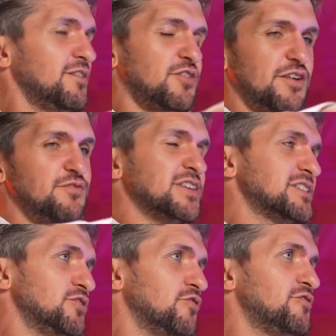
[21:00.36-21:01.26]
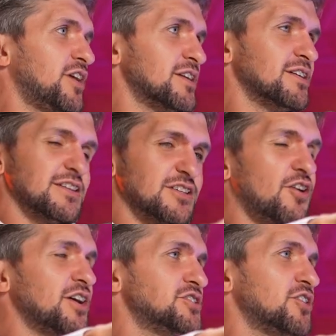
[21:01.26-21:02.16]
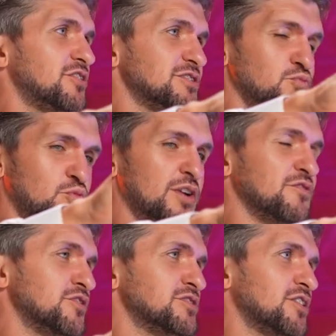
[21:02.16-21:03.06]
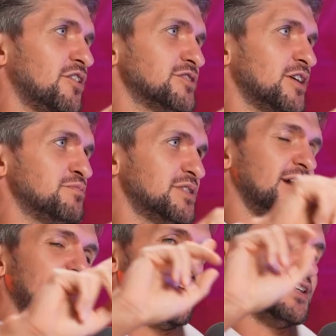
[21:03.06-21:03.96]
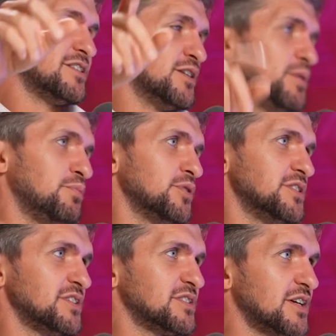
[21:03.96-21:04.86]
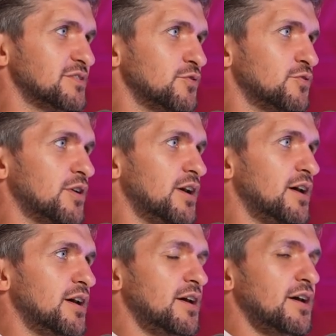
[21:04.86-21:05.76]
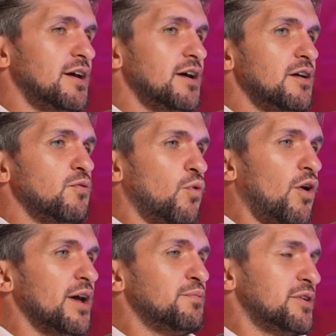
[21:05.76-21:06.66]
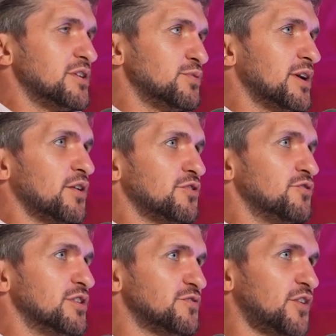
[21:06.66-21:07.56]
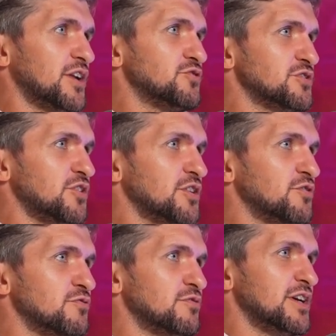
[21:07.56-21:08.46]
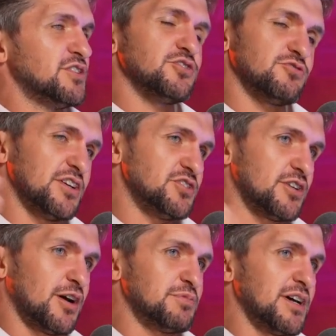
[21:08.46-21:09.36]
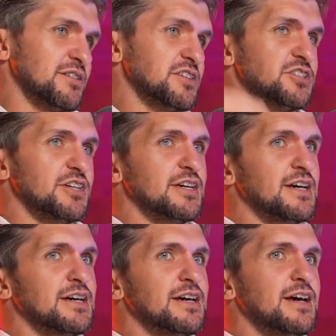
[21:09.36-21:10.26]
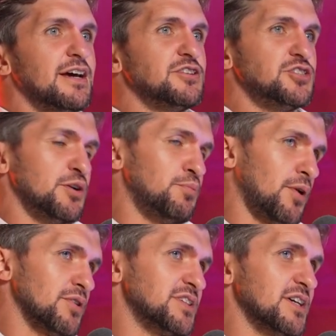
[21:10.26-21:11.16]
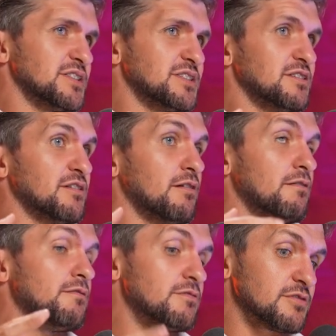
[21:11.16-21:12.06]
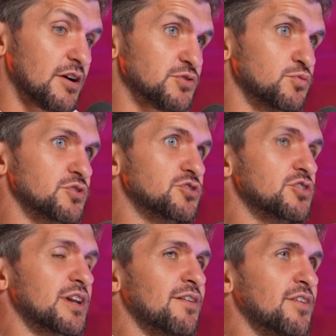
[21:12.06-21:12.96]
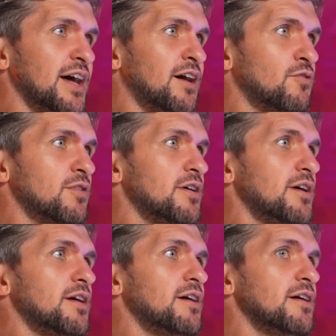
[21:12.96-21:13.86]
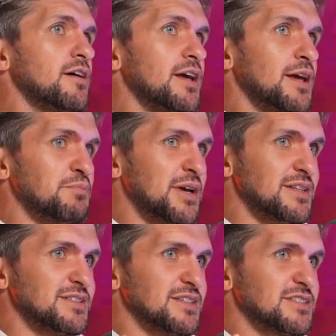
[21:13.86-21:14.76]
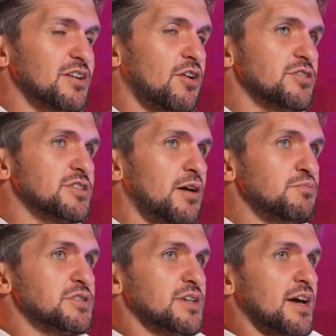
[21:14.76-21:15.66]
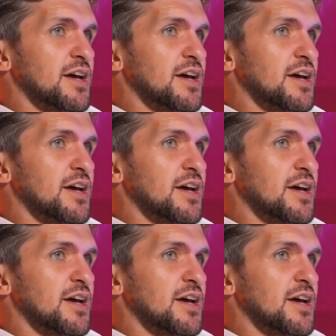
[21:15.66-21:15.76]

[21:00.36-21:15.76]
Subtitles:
if I invest in your fund, there's a high chance that one of those startups is going to be pretty successful. Why? Because we're going through this financial cycle. Interest rates should come down this year. Geopolitics, touch wood, should level out. It means that startups,